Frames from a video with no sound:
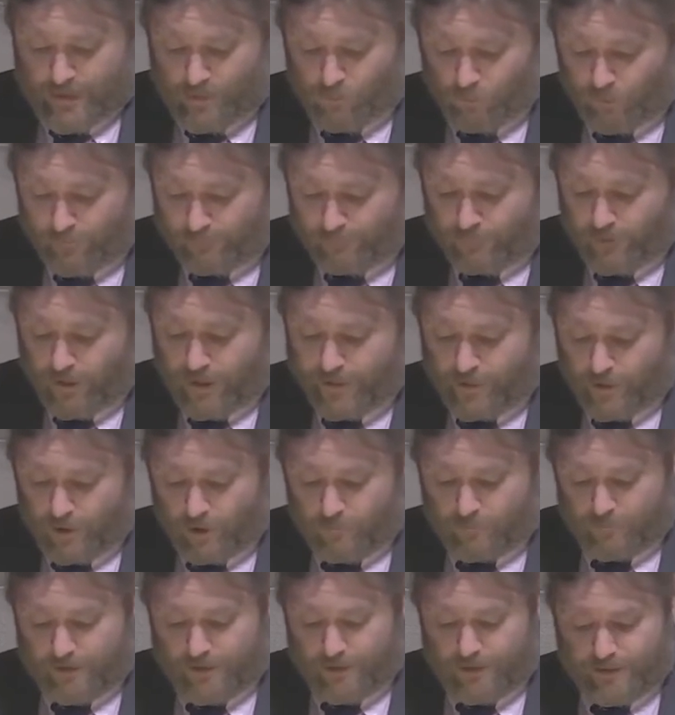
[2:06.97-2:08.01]
I worked for
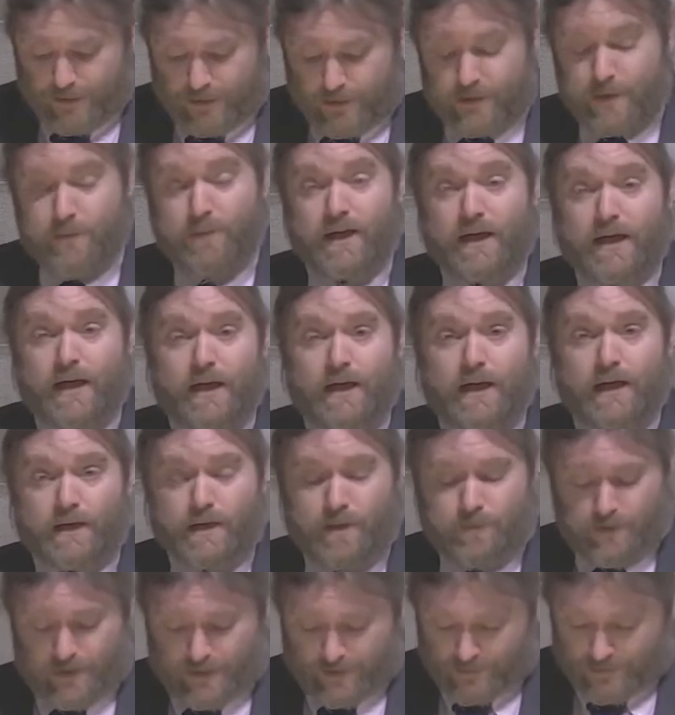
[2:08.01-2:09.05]
iHeartMedia at the beginning
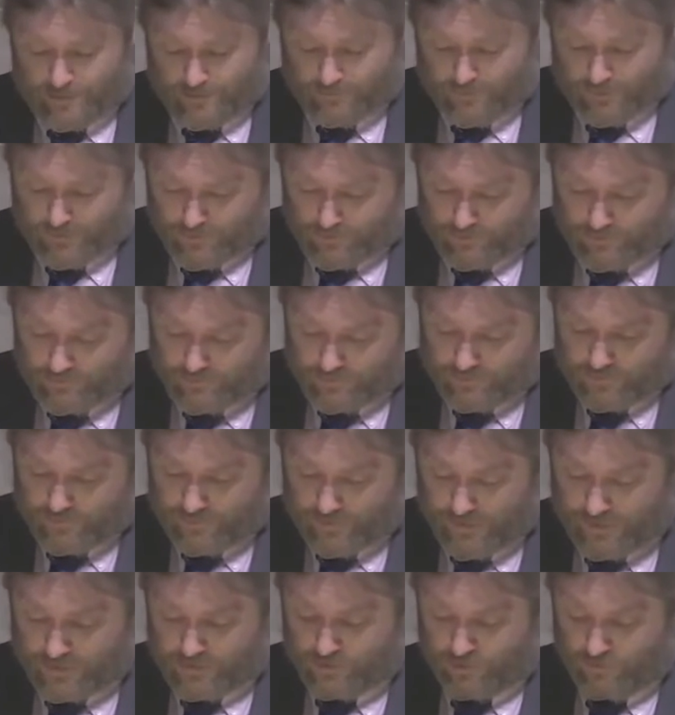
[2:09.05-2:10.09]
of the pandemic.
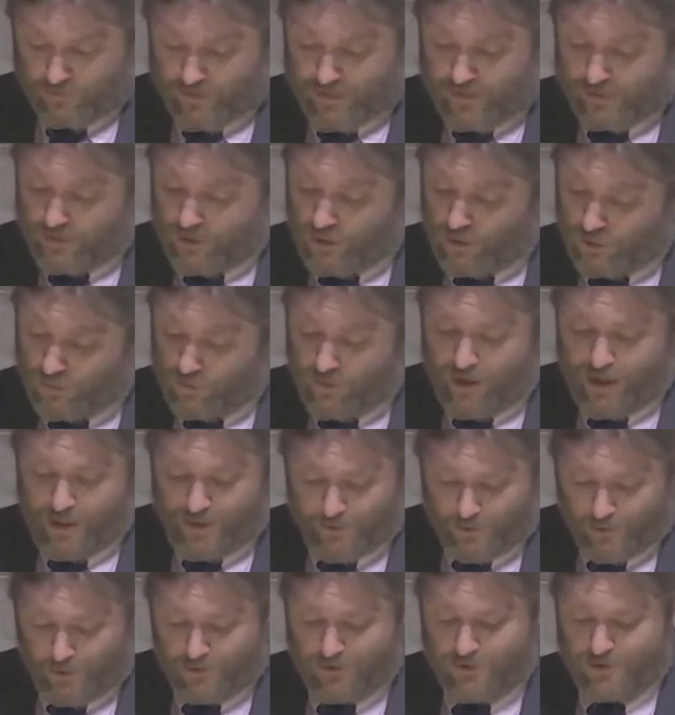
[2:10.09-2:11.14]
As you may know,
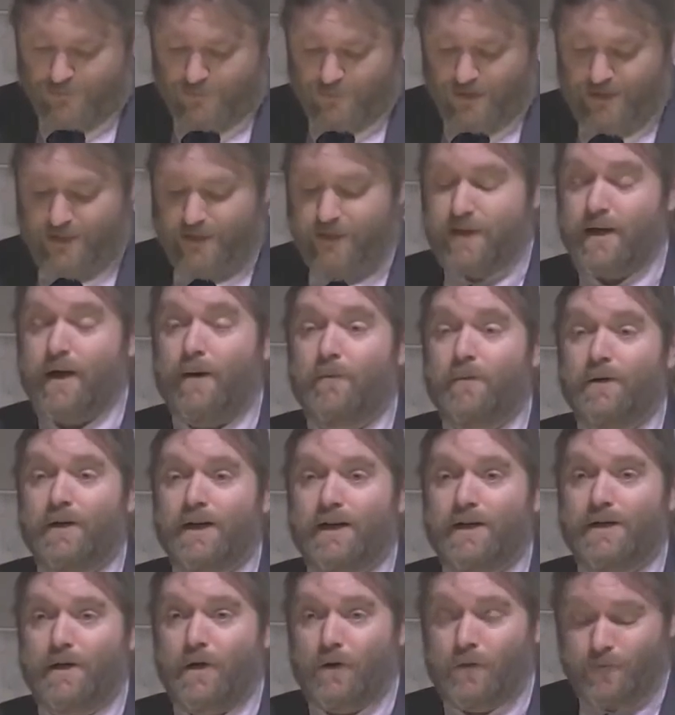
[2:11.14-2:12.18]
iHeart's a media
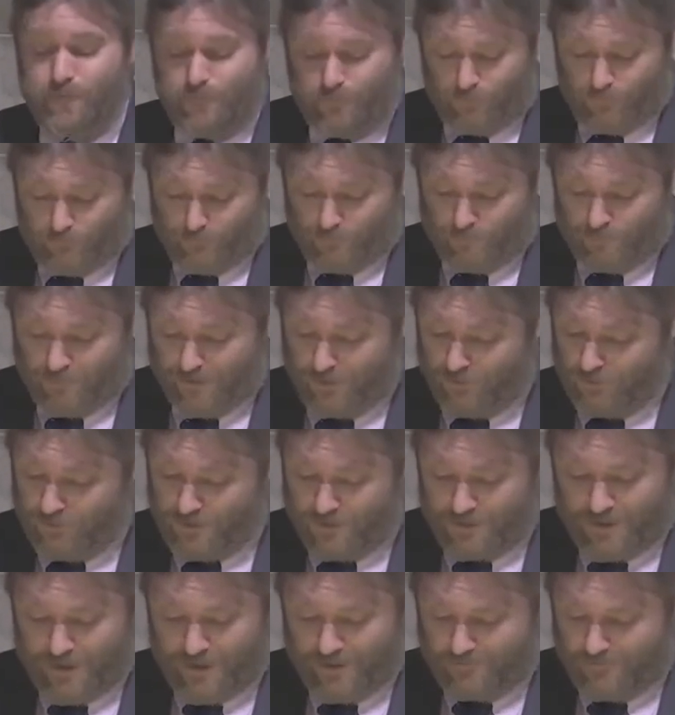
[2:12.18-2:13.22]
company known for
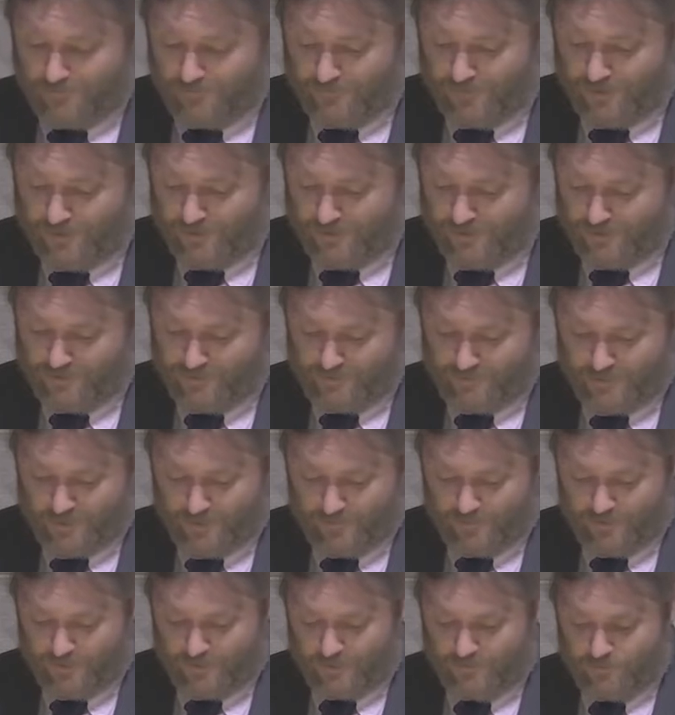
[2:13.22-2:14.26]
bigger-than-life events,
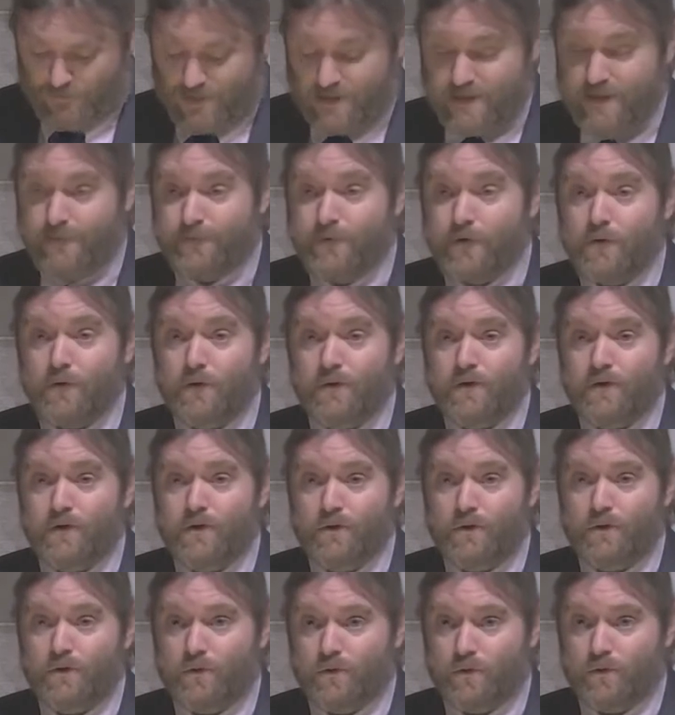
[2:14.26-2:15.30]
something that was difficult to
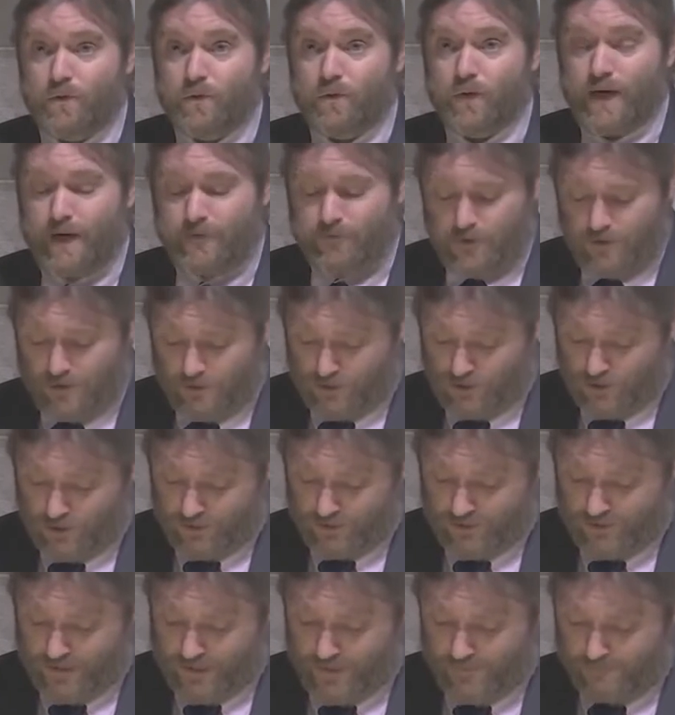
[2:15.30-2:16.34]
do when everything
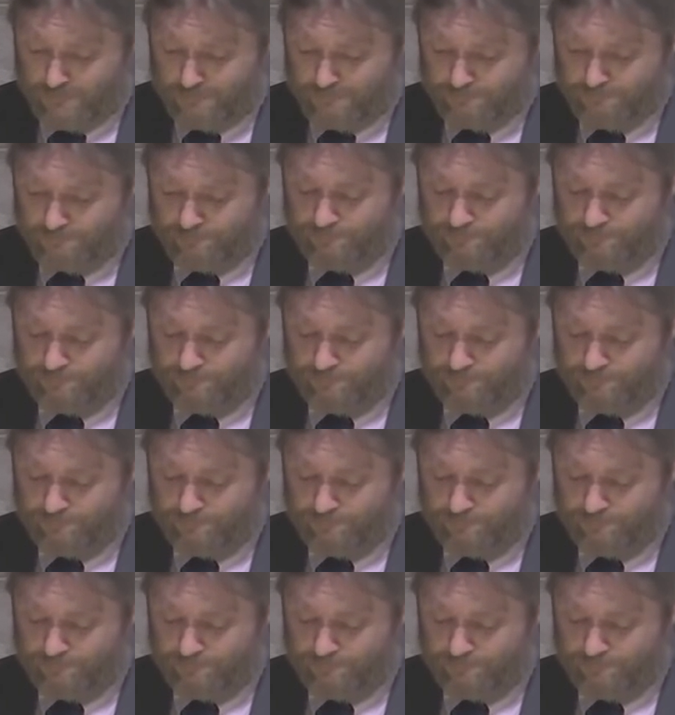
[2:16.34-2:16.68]
shut down.